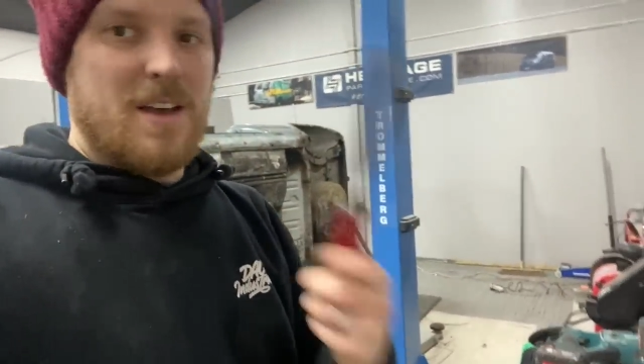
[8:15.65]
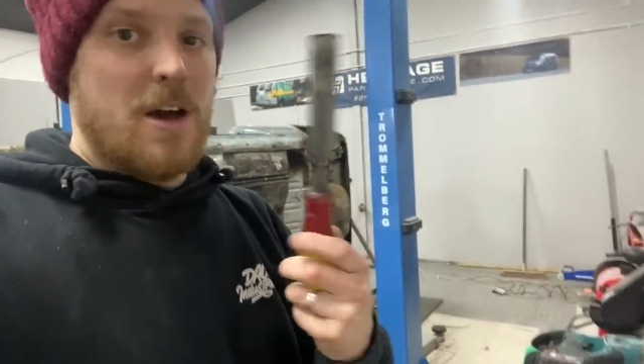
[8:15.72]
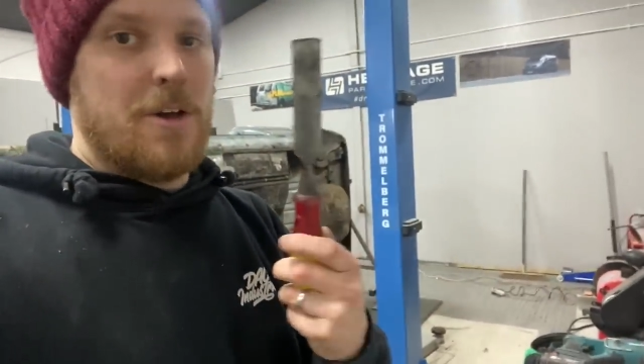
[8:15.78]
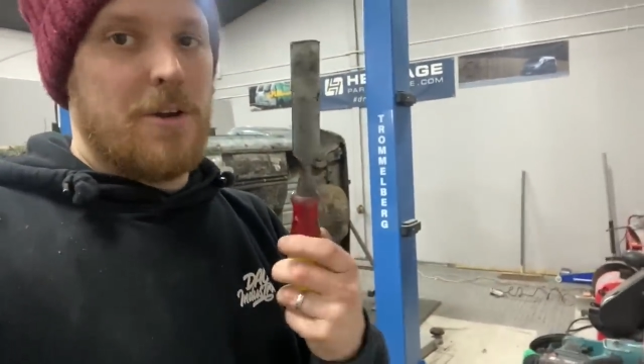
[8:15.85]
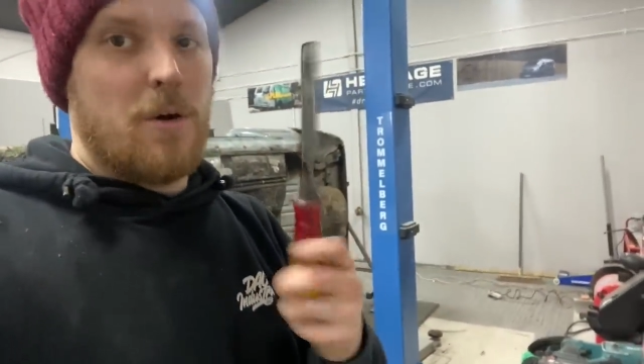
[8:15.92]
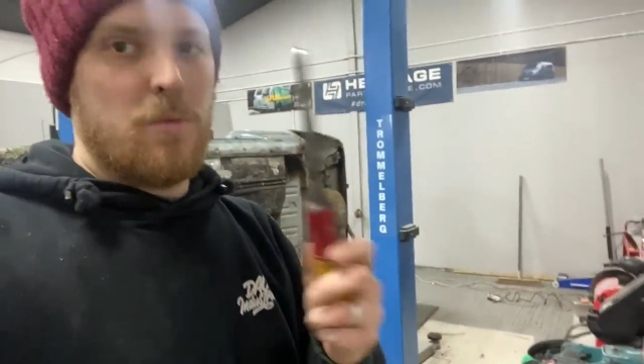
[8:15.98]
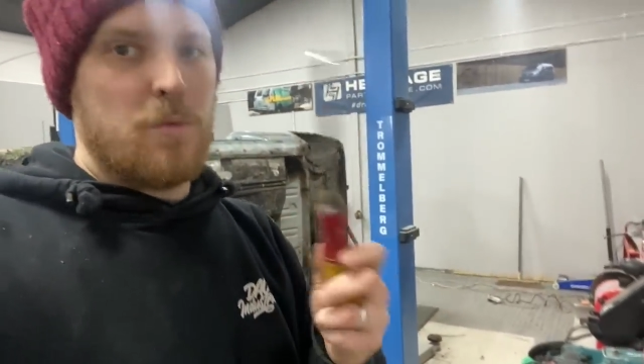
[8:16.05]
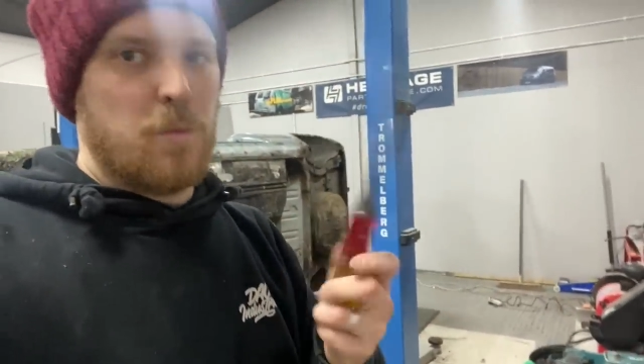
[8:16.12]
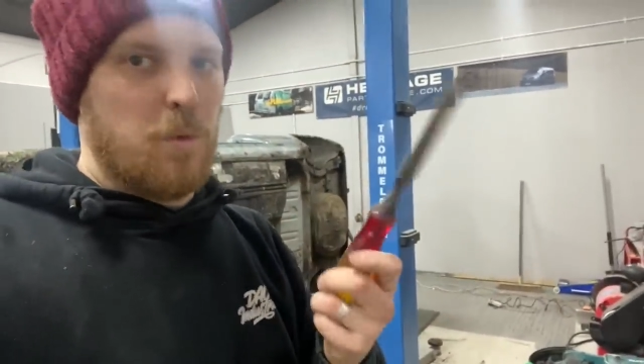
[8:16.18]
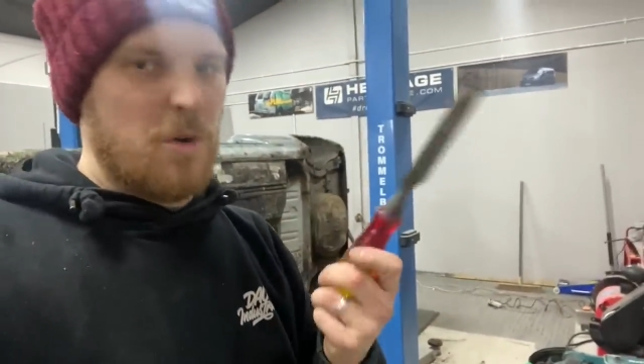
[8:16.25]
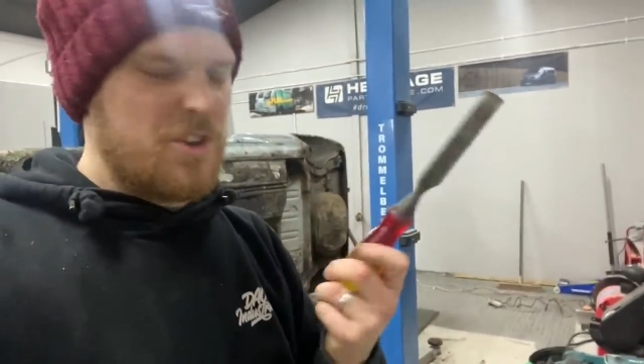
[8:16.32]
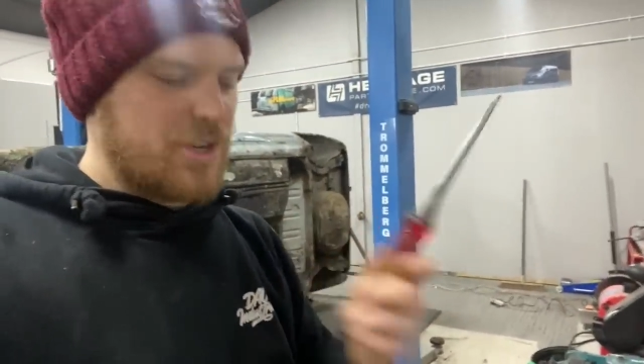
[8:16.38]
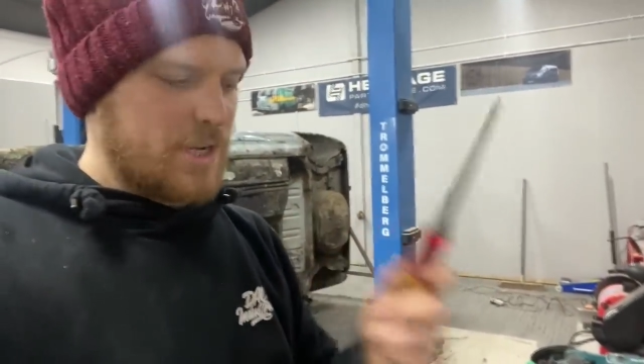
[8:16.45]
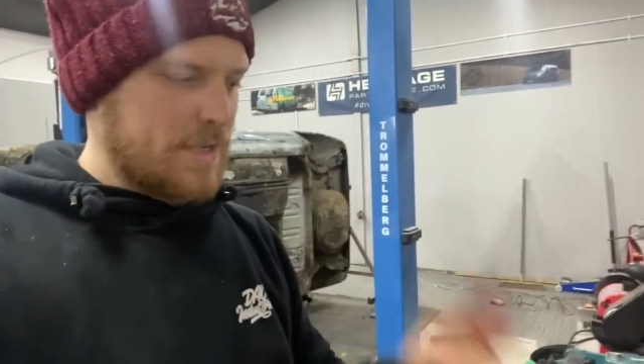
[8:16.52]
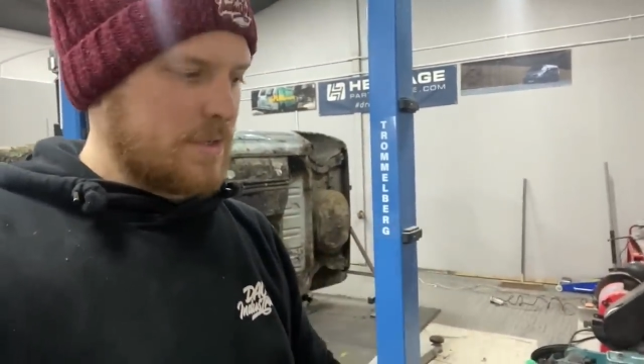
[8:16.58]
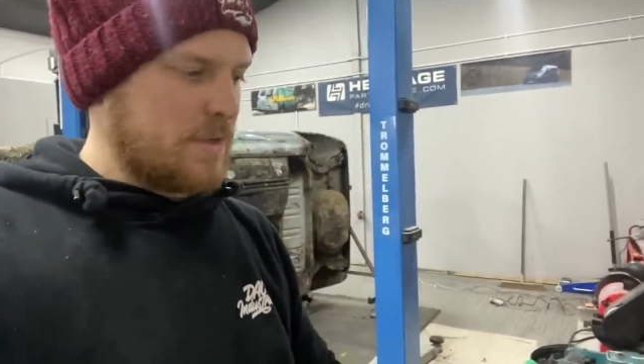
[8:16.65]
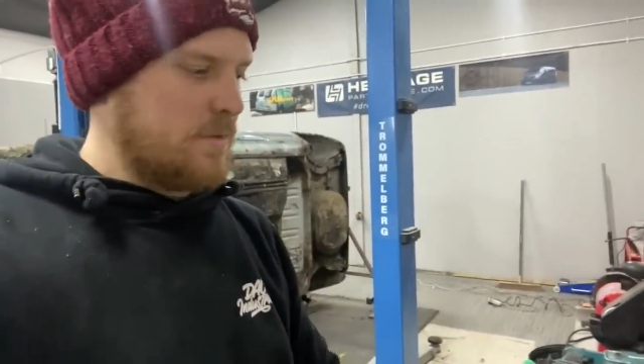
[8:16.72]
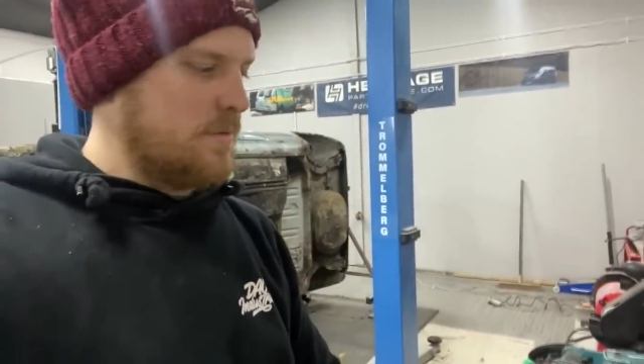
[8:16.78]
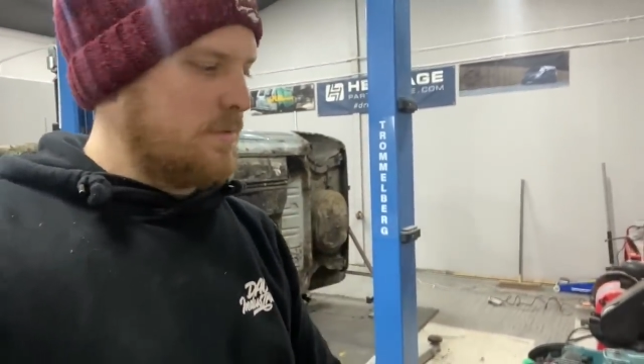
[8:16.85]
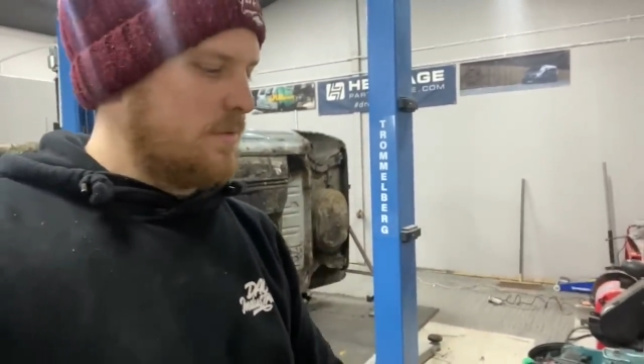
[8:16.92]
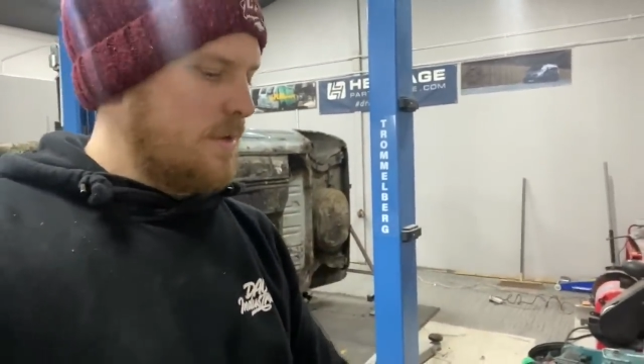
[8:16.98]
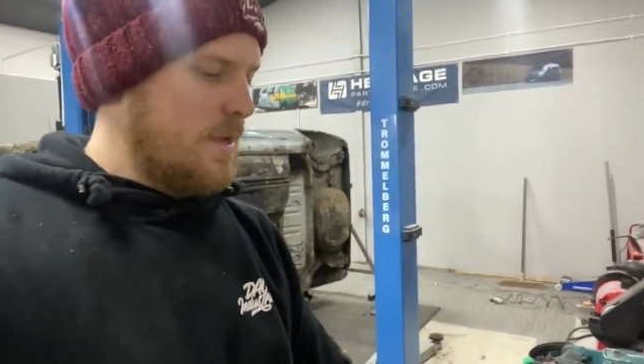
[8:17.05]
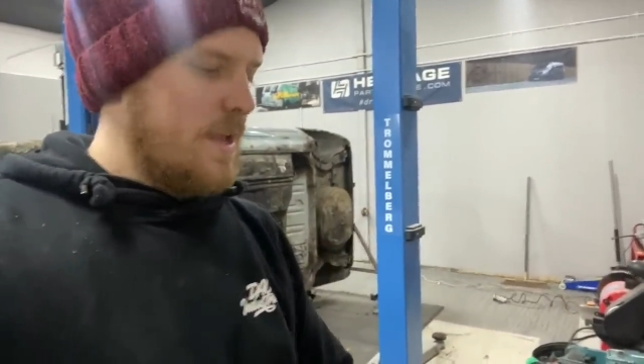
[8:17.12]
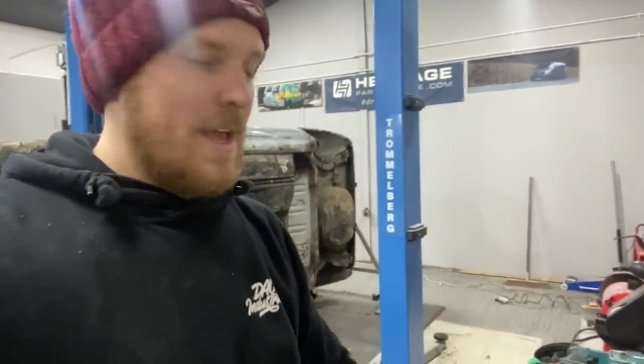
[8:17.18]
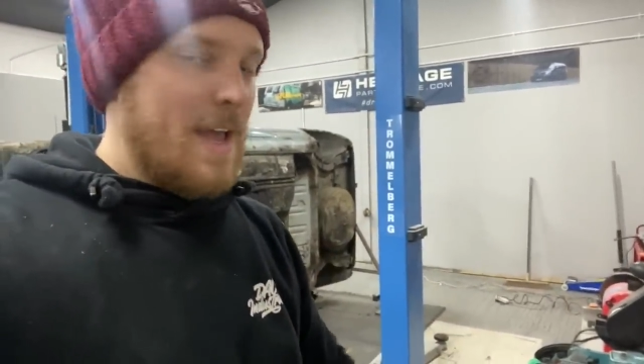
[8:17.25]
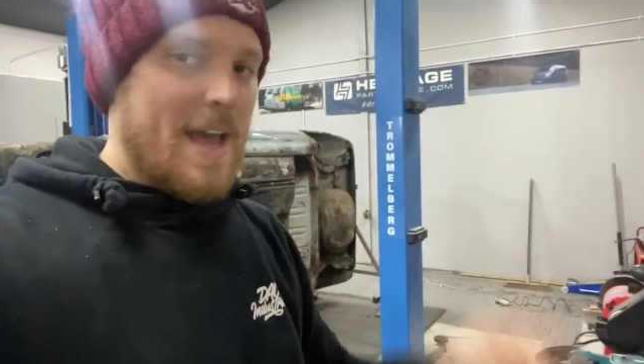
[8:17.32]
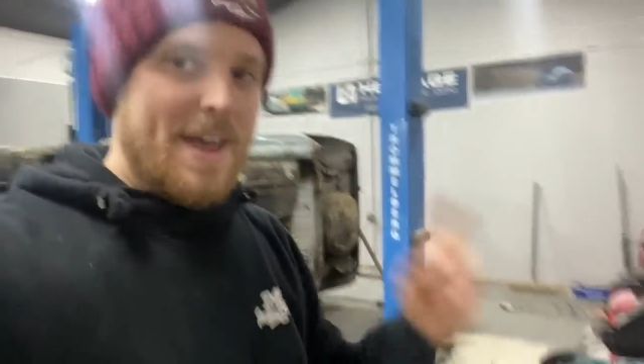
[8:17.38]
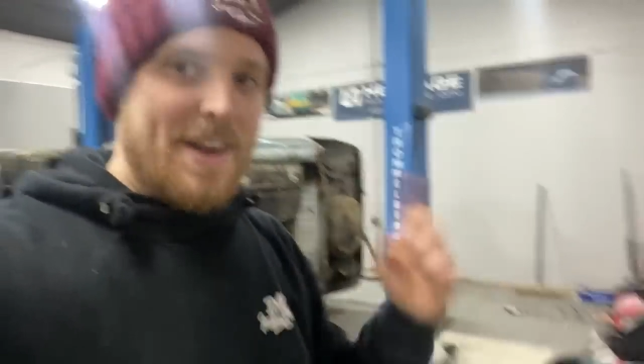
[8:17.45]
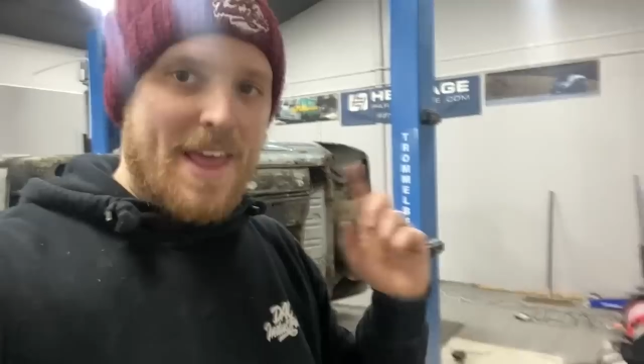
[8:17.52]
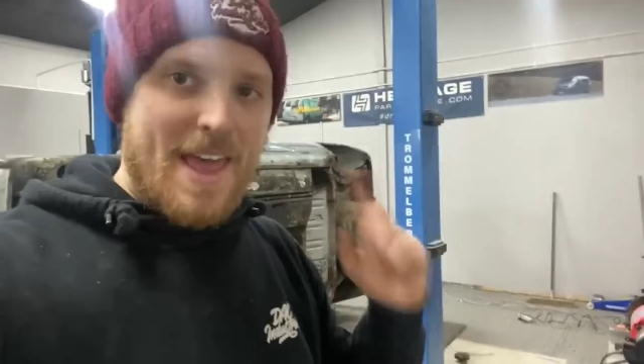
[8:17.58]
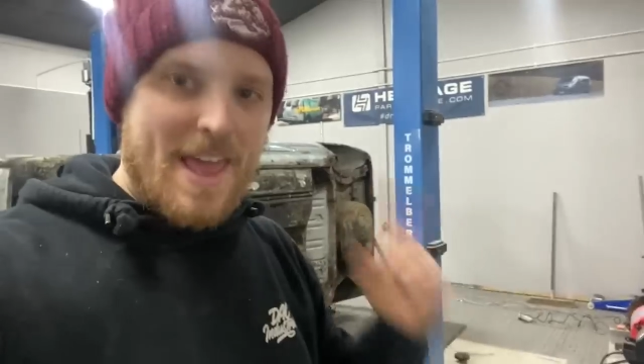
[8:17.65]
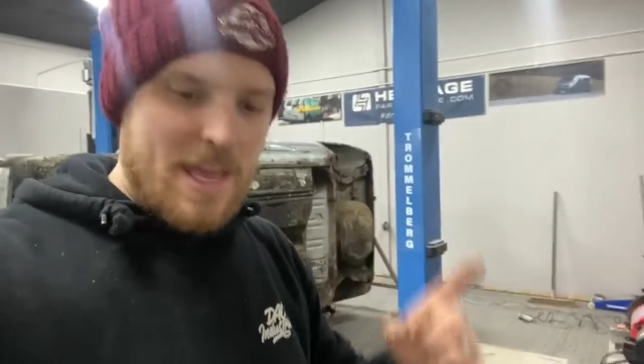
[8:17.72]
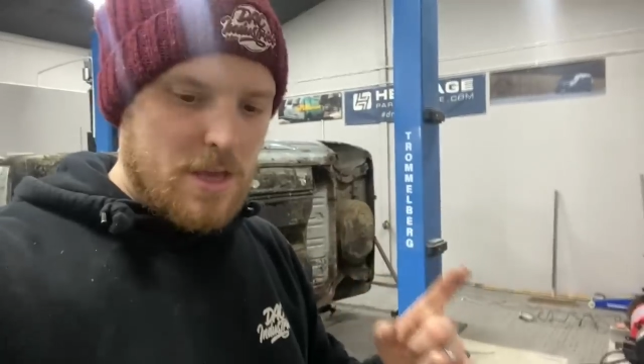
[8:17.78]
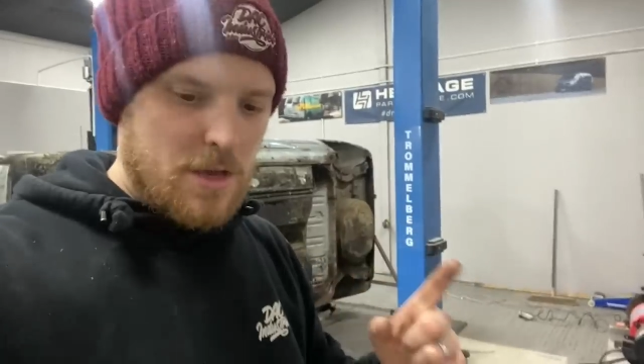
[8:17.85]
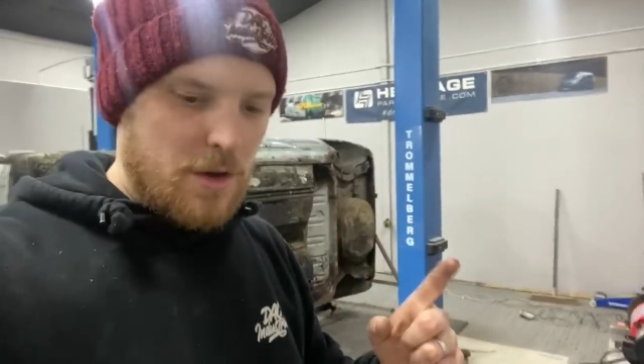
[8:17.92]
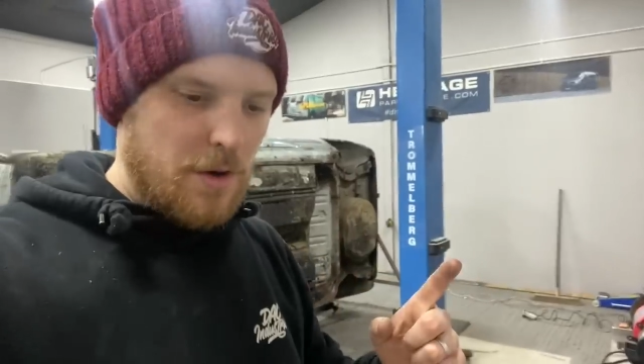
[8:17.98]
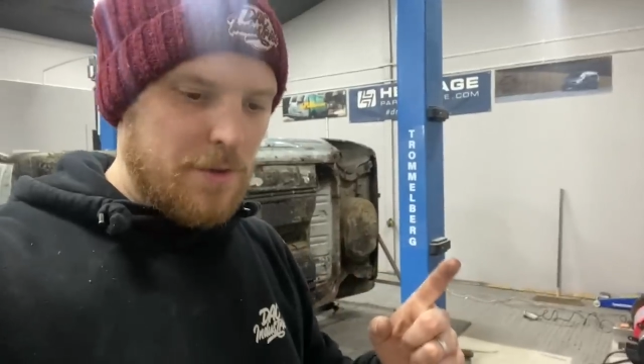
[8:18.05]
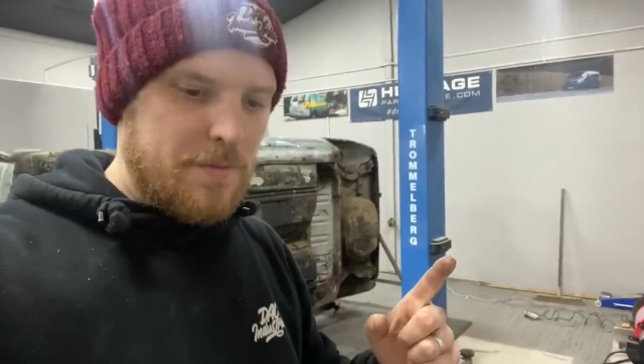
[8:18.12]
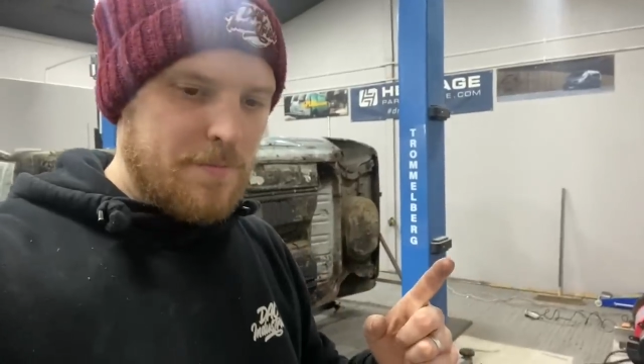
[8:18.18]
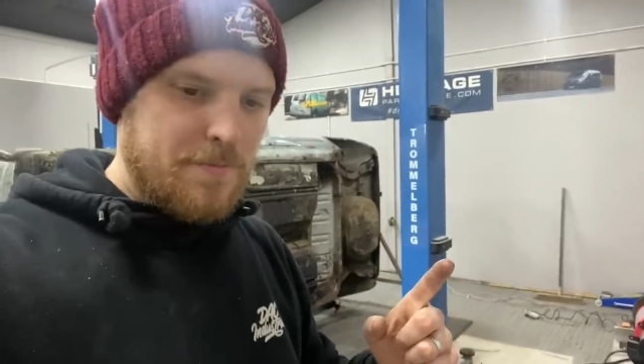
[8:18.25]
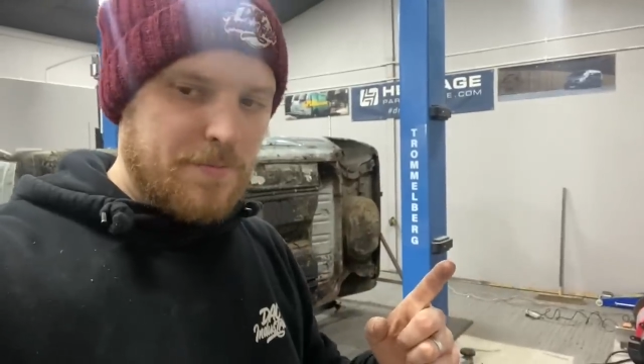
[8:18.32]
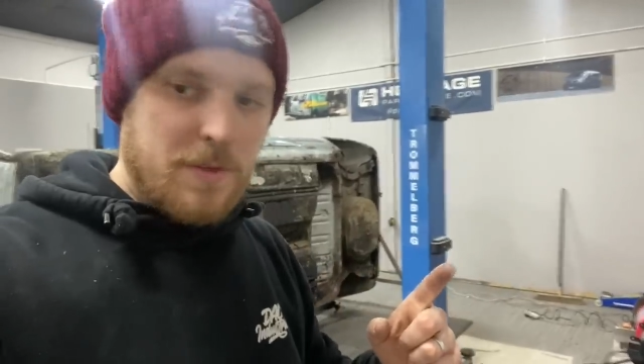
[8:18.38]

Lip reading: an old wood chisel, and a heat gun,